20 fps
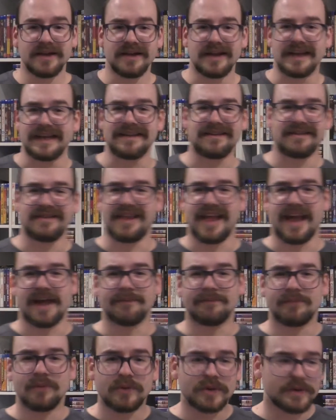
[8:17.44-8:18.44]
I guess
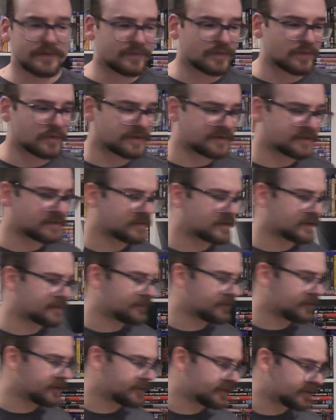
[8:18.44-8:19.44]
Dad bought it for us or some
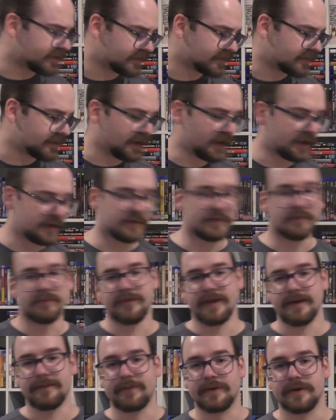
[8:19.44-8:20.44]
shit, because, hey,
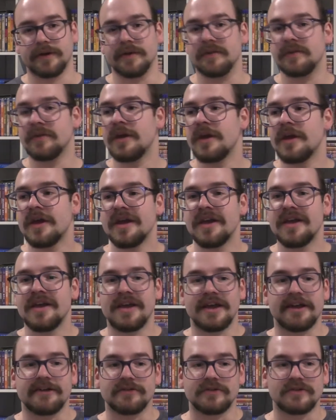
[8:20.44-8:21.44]
vampires.
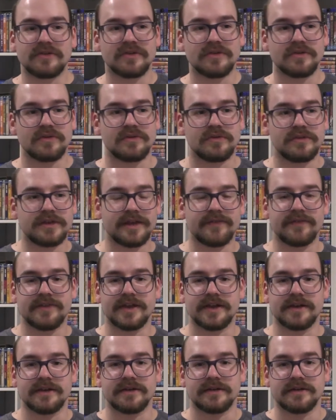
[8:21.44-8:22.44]
And also David
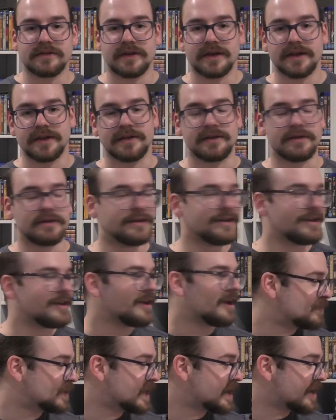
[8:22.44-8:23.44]
Tennant, hey.
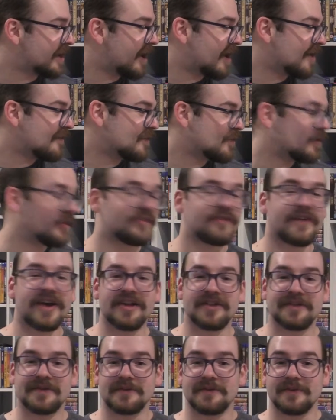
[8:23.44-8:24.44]
But yeah, I've always
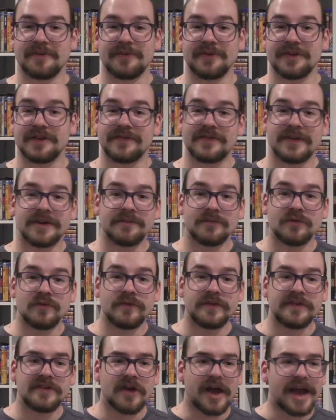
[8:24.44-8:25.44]
found them to be really fun
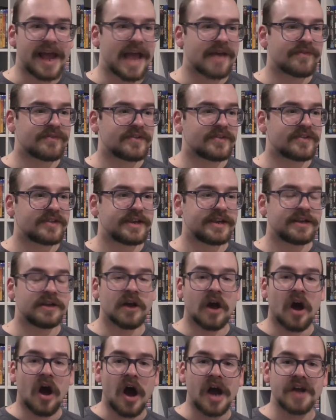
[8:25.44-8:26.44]
movies. I haven't seen
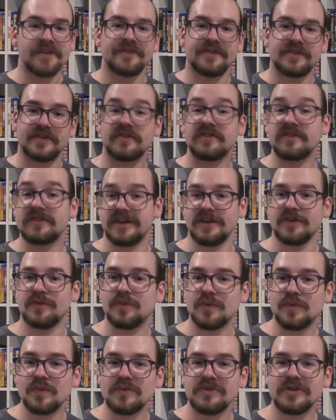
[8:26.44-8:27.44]
either
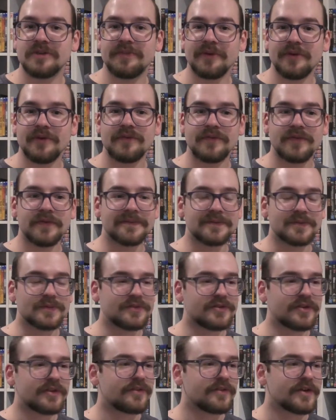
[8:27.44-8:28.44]
sequel to both films,
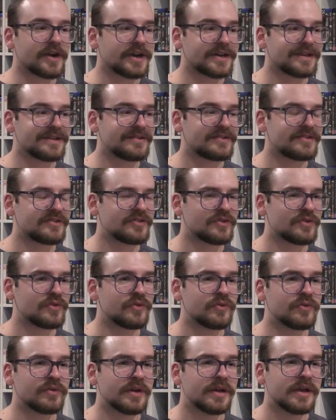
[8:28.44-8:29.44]
which I find
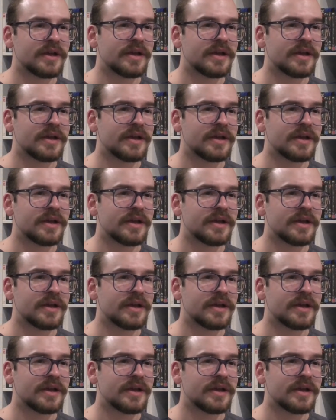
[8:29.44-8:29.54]
so